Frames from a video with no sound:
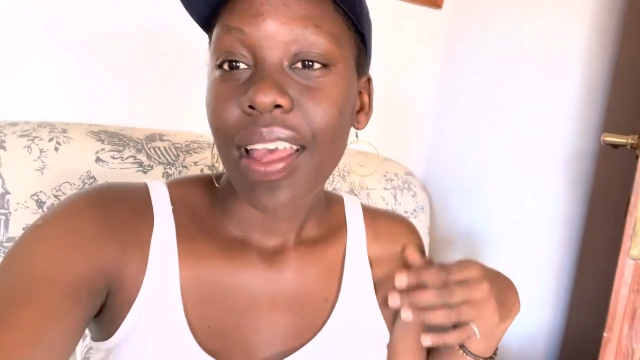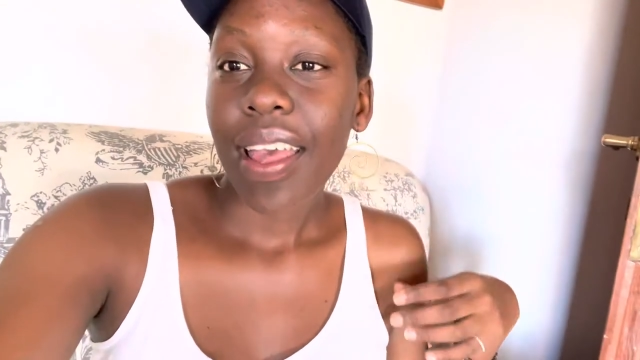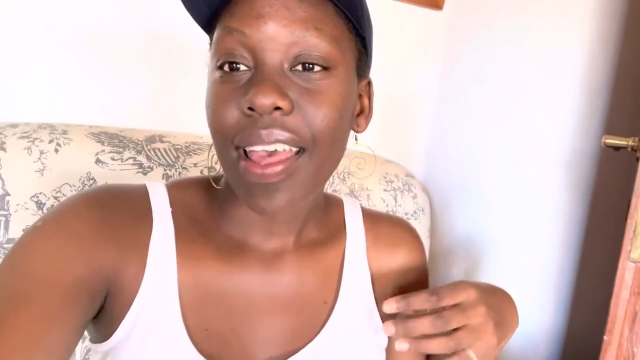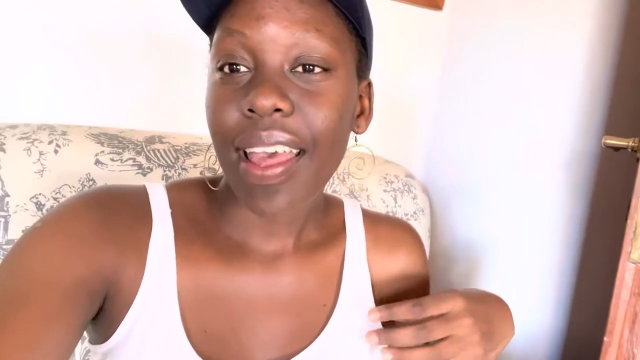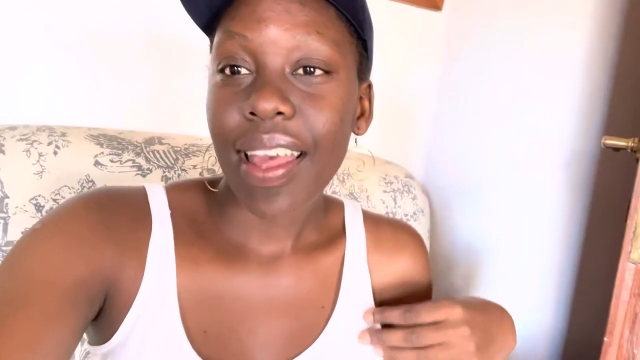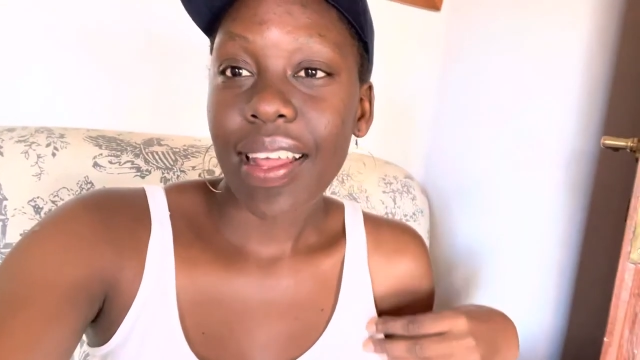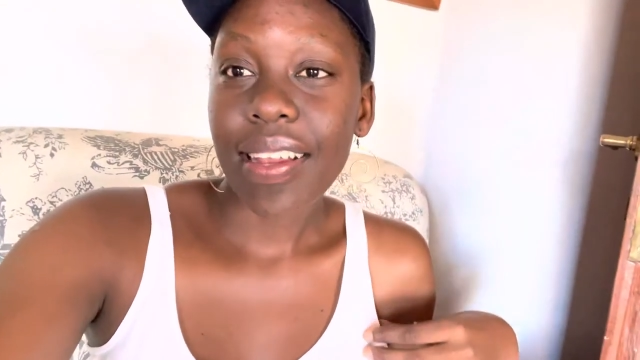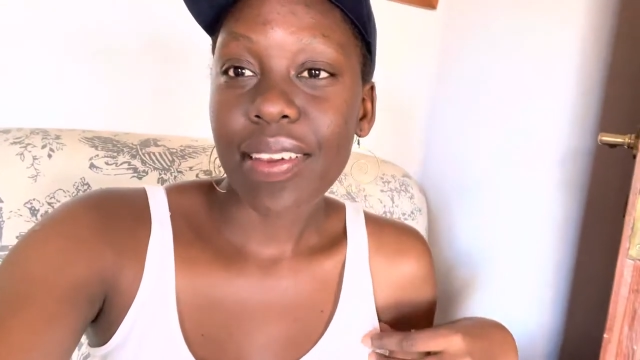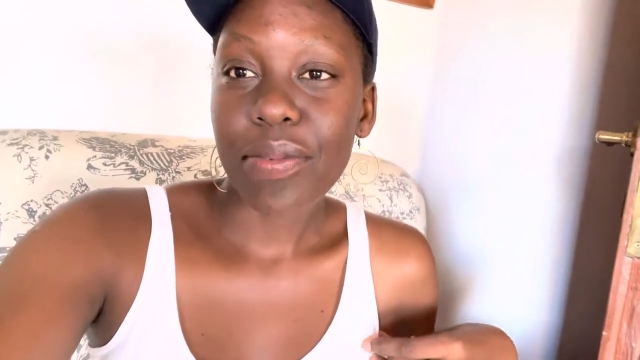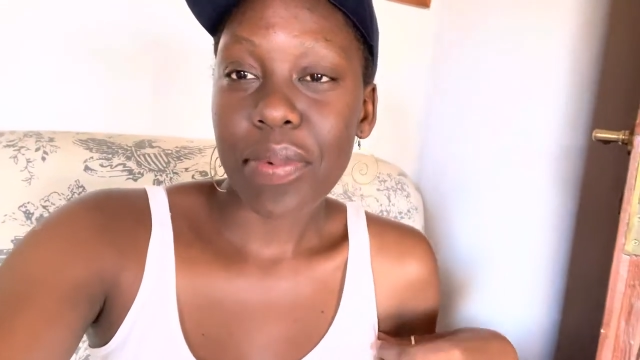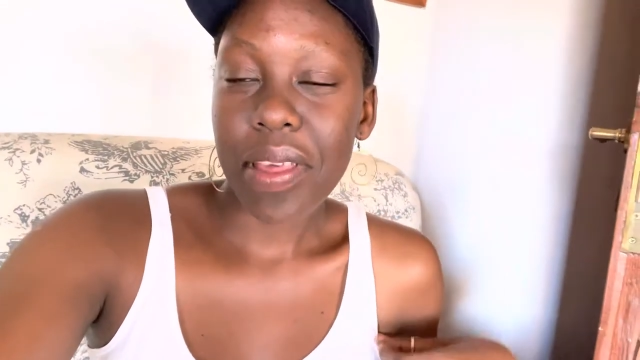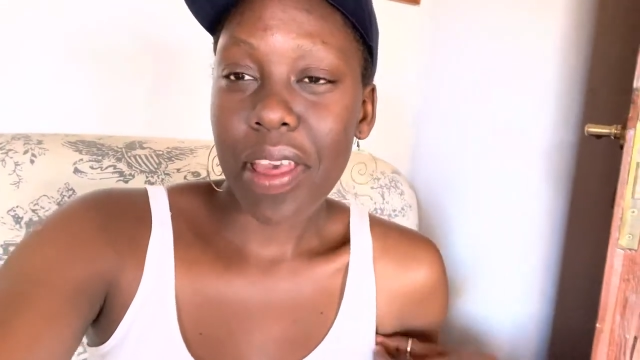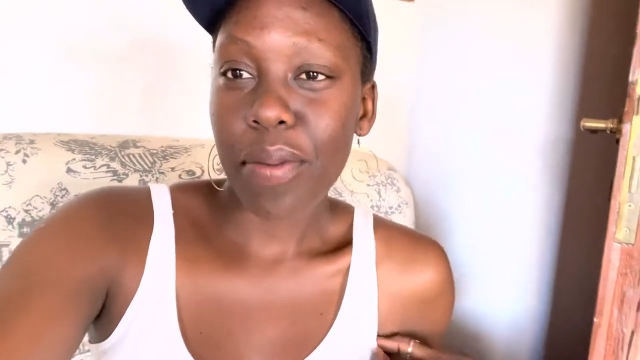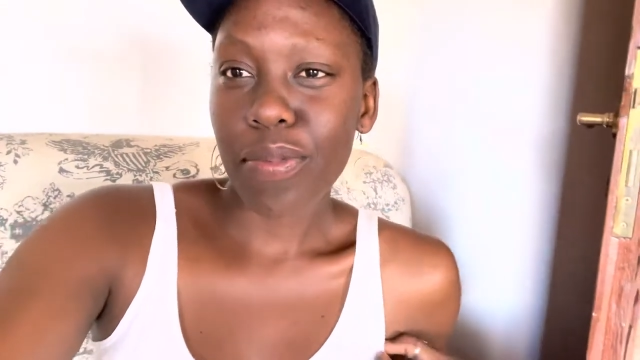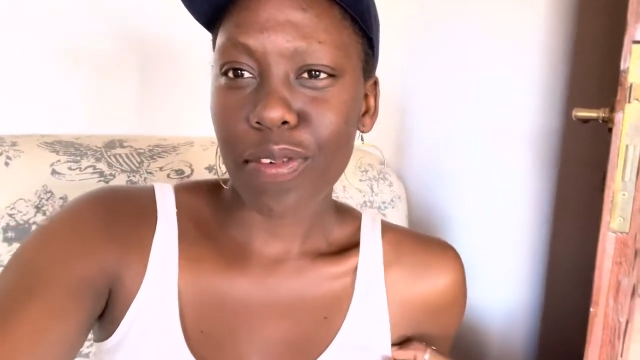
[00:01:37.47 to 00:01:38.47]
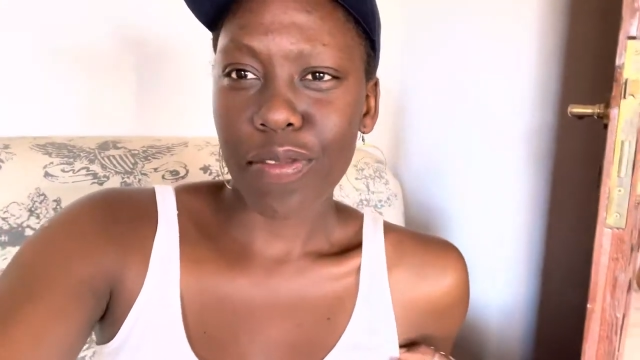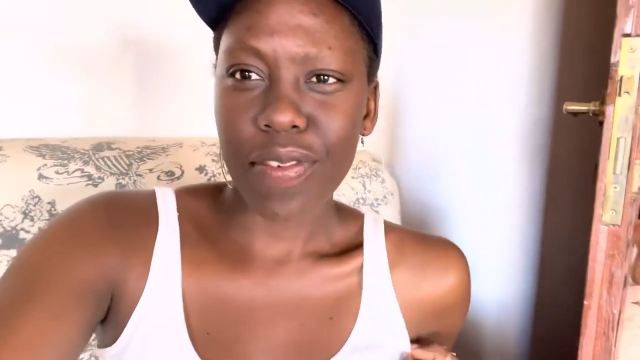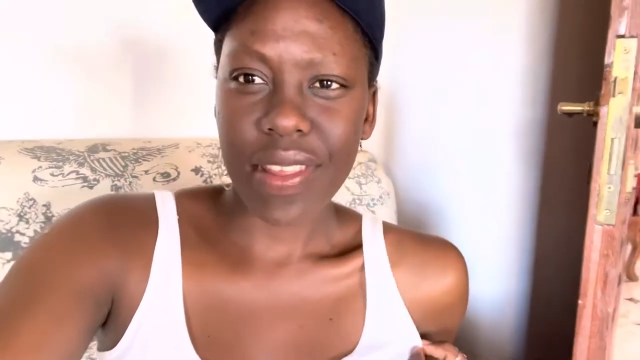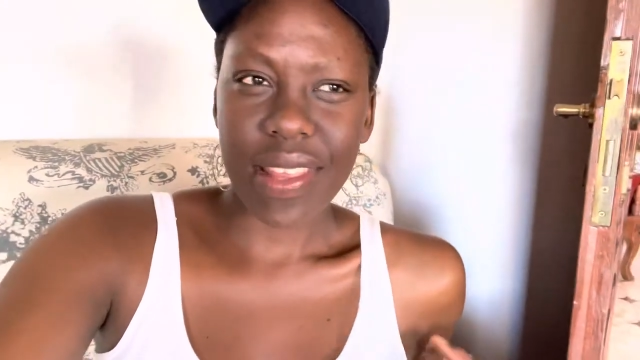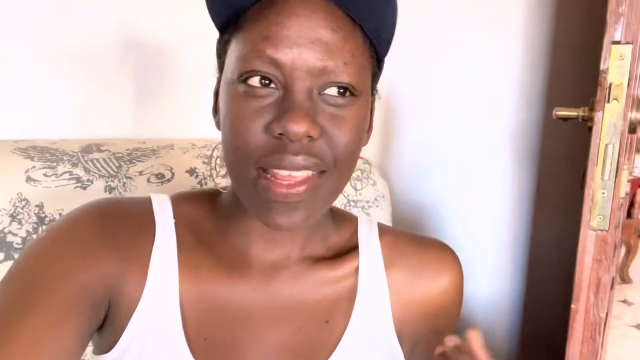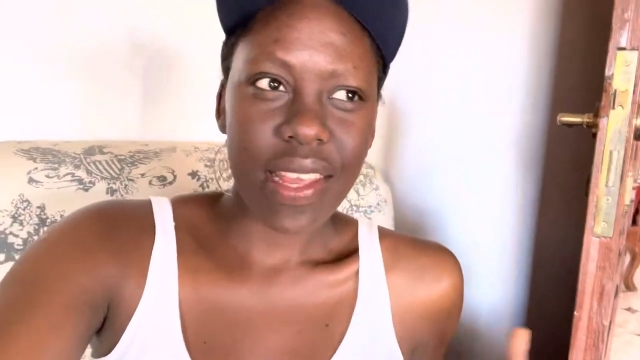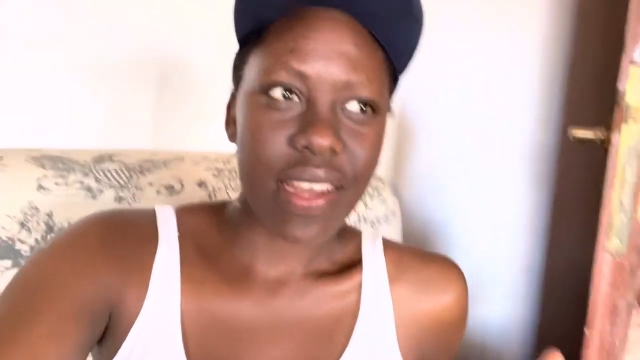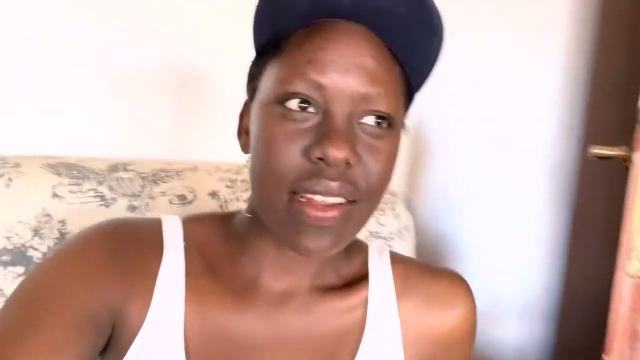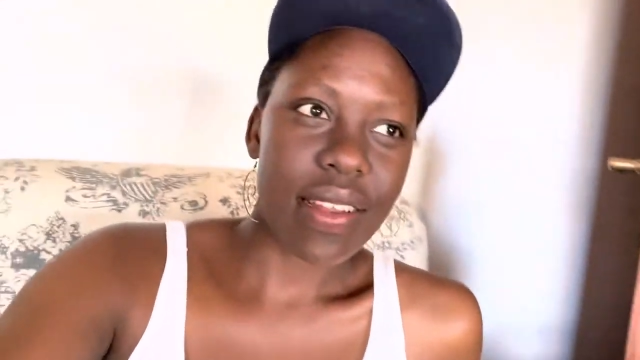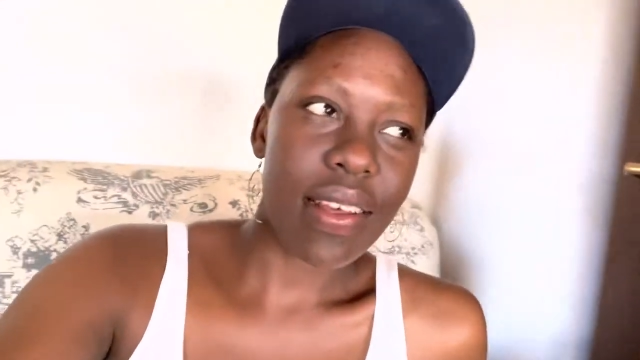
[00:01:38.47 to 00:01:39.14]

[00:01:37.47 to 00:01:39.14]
and we came to visit,